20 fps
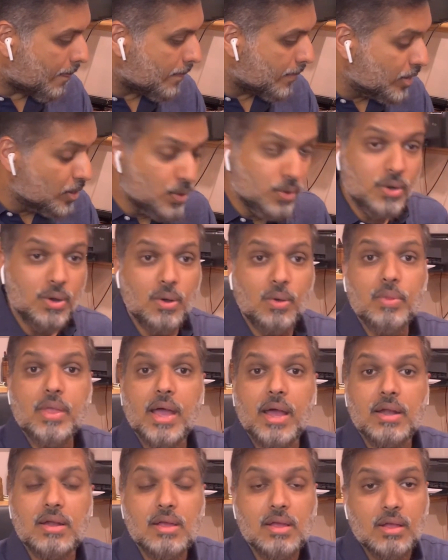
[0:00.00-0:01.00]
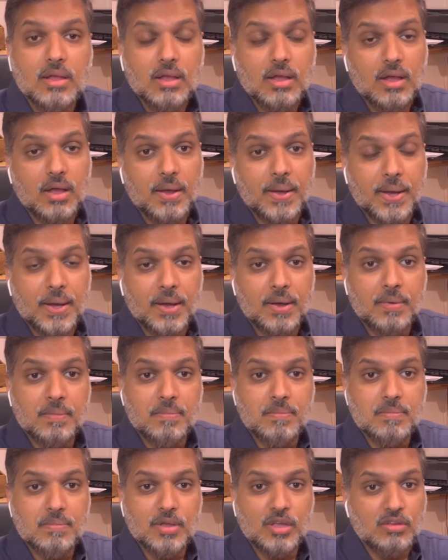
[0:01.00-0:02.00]

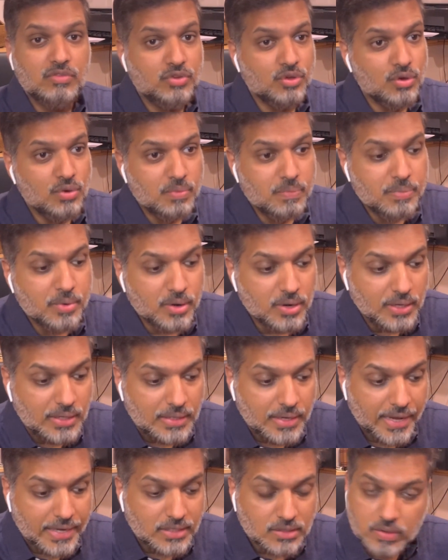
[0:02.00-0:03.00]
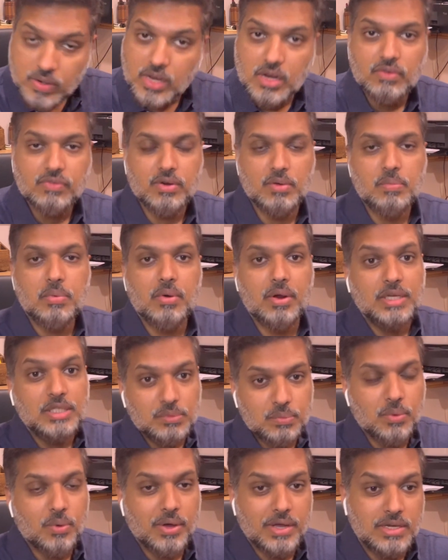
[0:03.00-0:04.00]
If you're putting like three different
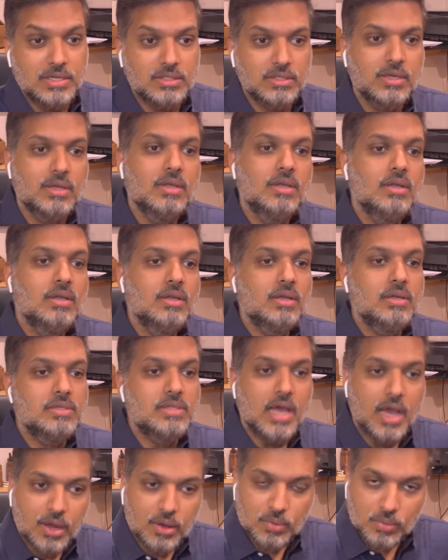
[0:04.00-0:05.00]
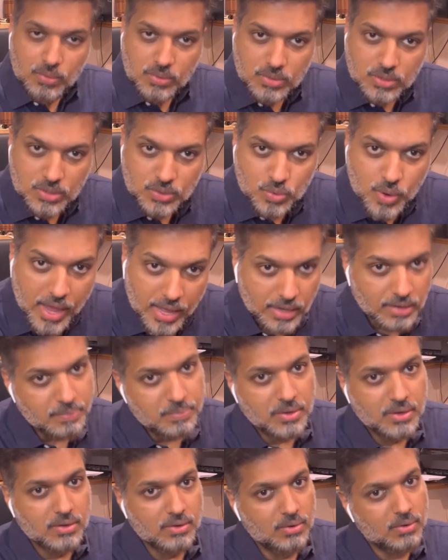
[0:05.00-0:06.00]
price points, is that going to
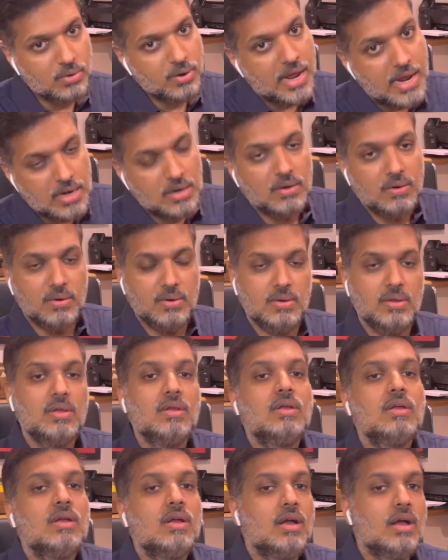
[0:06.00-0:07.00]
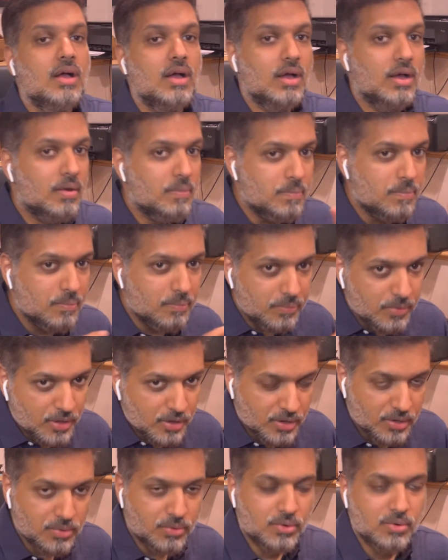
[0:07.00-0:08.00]
help or hinder
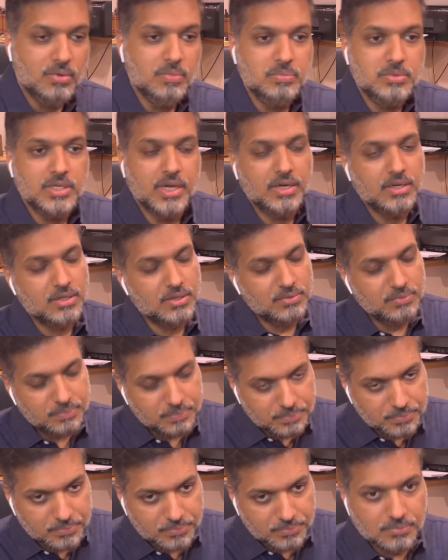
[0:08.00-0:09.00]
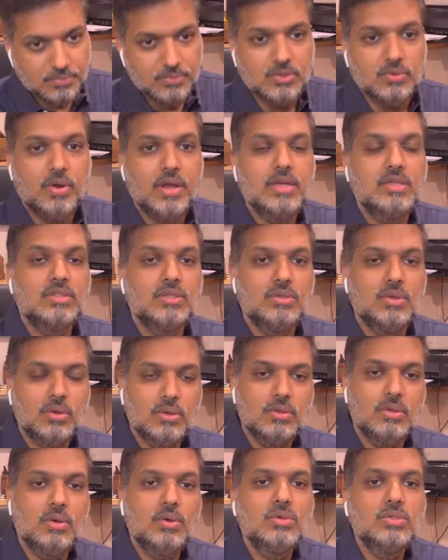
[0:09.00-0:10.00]
your objective, right? So
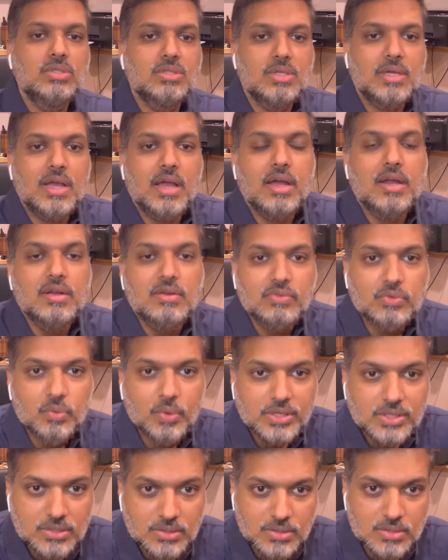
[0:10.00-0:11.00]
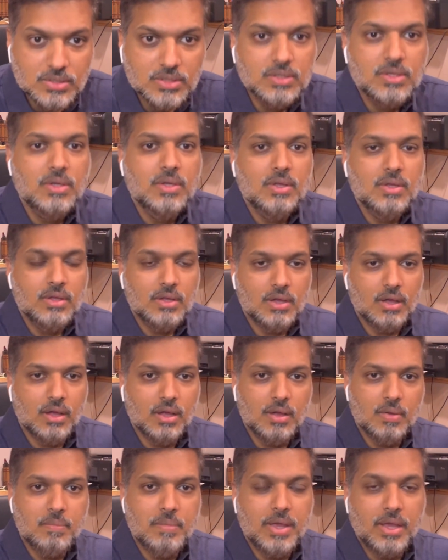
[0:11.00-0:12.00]
those are the kind of questions
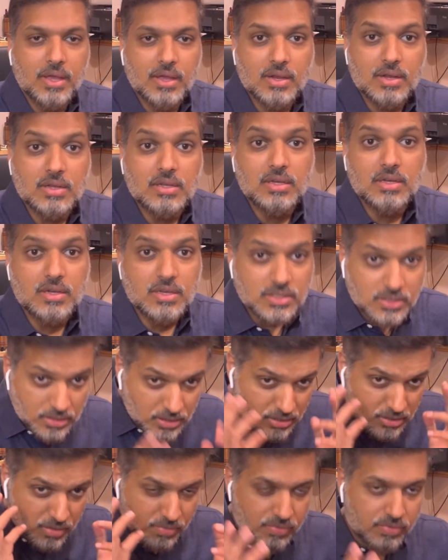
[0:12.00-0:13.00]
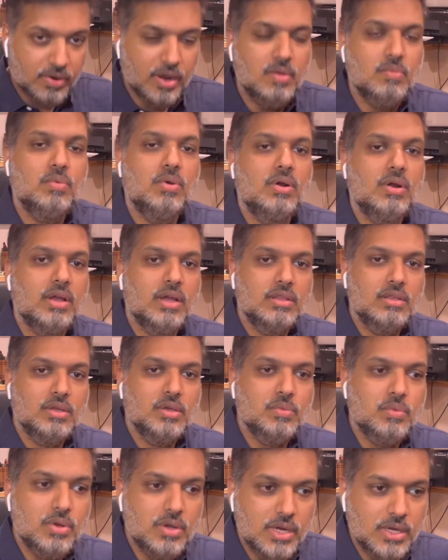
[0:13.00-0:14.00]
and the decision framework I think
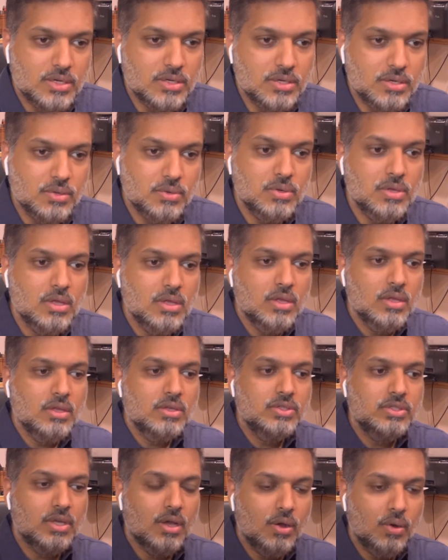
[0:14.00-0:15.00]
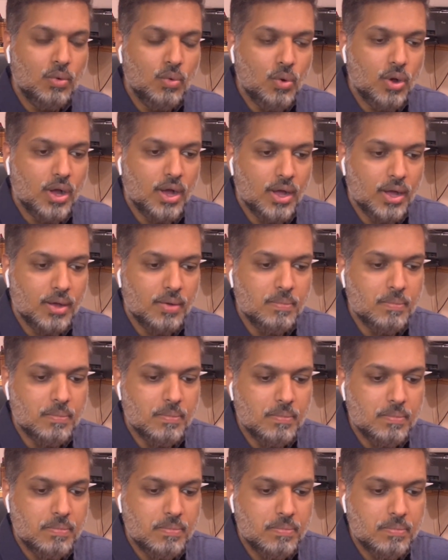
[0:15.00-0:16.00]
you would need to do. So
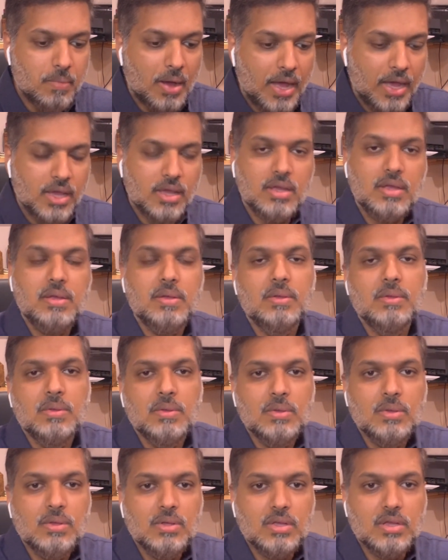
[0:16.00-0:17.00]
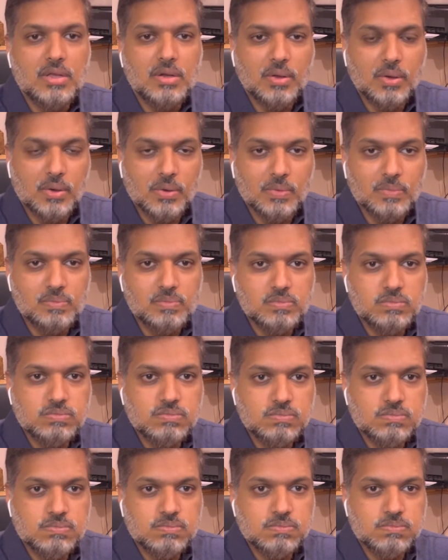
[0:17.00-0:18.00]
my, you know,
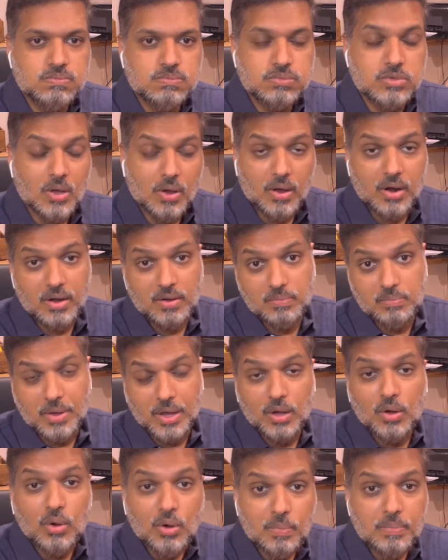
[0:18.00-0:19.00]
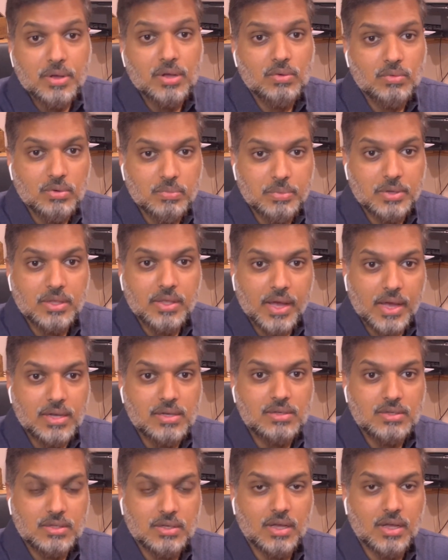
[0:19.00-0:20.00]
thought, my hope would be
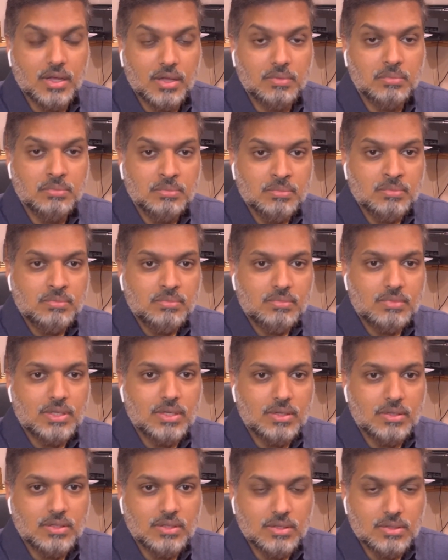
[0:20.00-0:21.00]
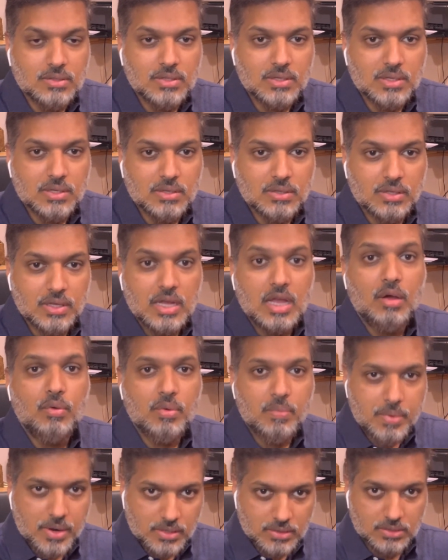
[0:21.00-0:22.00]
that the
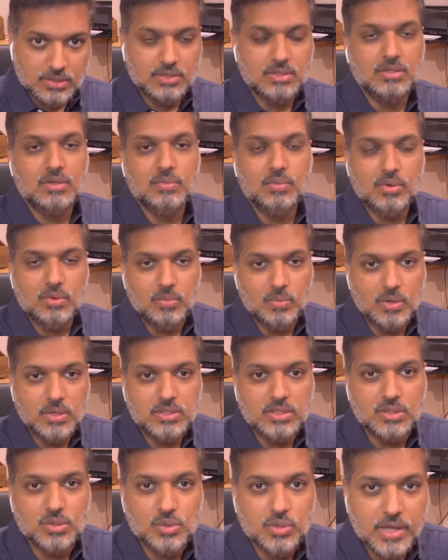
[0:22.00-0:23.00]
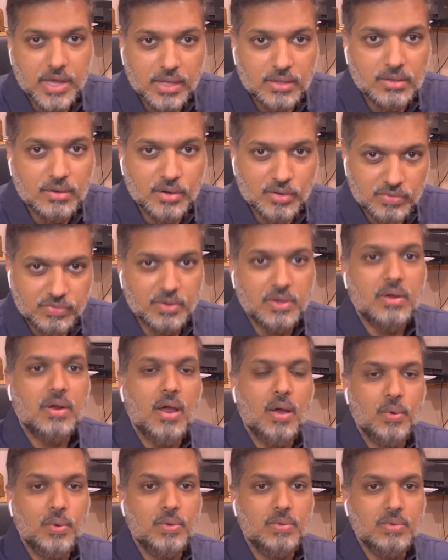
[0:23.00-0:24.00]
governments, you know, will sit together and figure
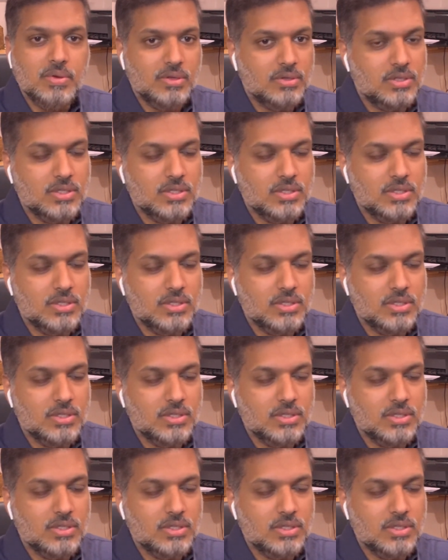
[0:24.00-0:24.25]
out, you know,